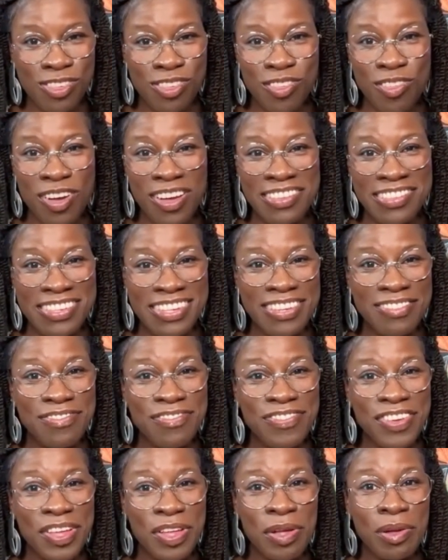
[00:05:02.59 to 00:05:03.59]
Tracee
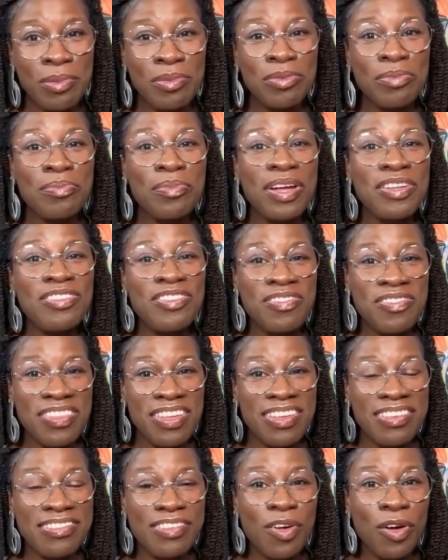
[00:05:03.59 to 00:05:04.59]
filmed much of
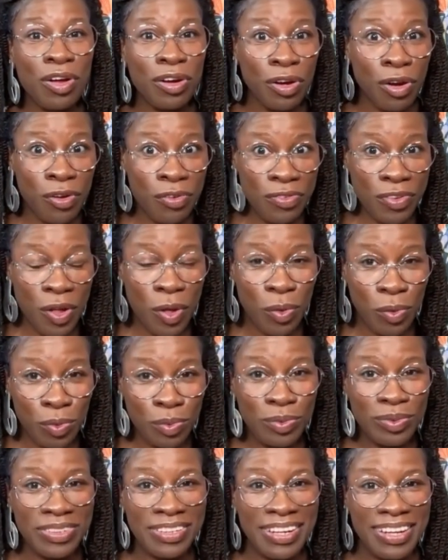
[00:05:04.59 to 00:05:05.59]
this on her
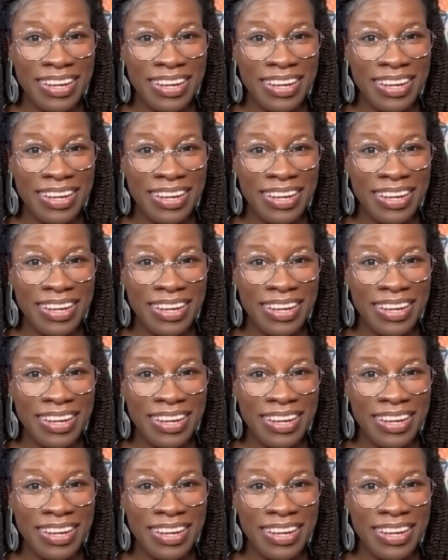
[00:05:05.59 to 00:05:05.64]
phone.